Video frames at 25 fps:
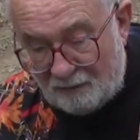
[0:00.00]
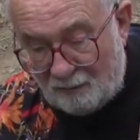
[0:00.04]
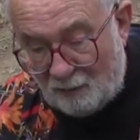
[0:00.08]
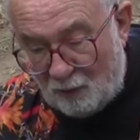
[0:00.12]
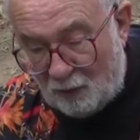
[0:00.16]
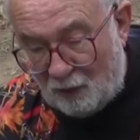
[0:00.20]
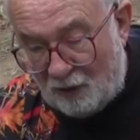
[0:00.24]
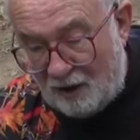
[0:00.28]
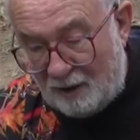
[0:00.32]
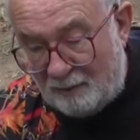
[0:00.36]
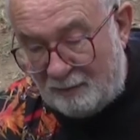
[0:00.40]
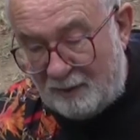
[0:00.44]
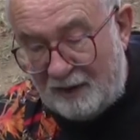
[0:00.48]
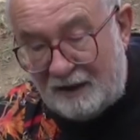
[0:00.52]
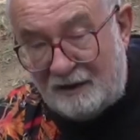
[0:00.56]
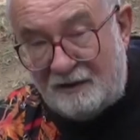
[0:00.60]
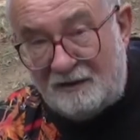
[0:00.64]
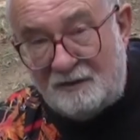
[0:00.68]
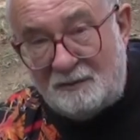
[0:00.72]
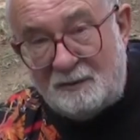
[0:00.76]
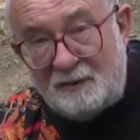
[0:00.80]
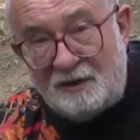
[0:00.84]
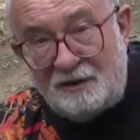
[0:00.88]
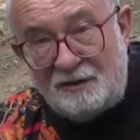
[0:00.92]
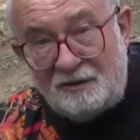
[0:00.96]
Moire
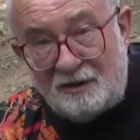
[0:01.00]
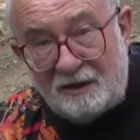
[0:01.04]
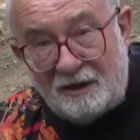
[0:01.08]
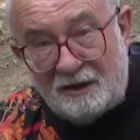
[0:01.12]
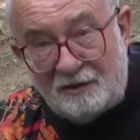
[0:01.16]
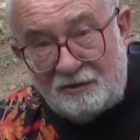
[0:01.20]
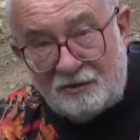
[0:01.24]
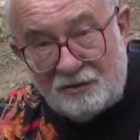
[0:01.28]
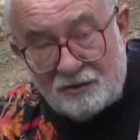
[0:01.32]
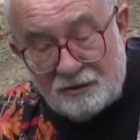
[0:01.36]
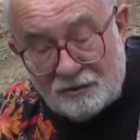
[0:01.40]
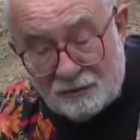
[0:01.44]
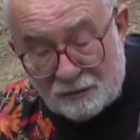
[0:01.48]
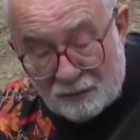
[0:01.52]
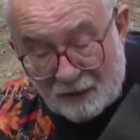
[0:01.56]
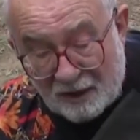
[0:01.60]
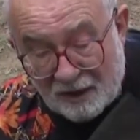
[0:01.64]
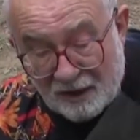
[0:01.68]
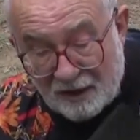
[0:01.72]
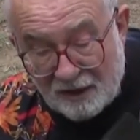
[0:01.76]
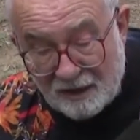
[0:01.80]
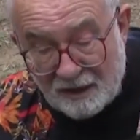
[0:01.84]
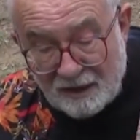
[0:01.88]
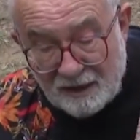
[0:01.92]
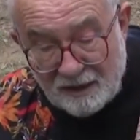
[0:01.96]
patterns mean you get two
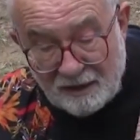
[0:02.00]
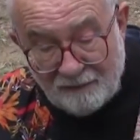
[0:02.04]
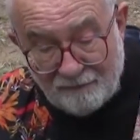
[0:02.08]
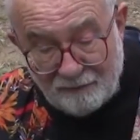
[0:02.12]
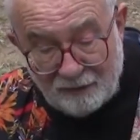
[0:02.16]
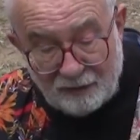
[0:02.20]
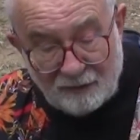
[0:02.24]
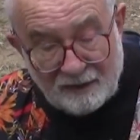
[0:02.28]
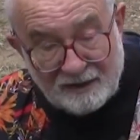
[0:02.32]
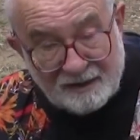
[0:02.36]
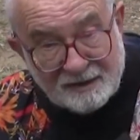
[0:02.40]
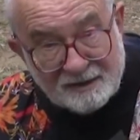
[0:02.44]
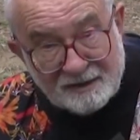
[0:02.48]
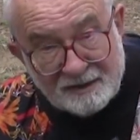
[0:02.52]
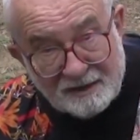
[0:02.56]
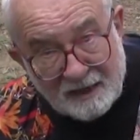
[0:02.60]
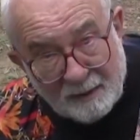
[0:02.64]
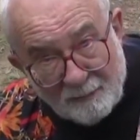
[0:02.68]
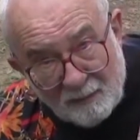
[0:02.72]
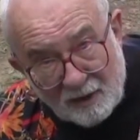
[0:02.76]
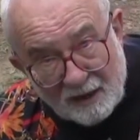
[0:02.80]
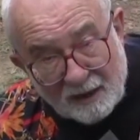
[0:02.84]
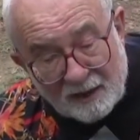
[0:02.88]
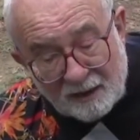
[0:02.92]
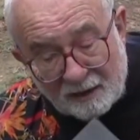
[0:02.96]
very
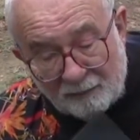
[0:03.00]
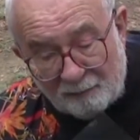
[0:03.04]
similar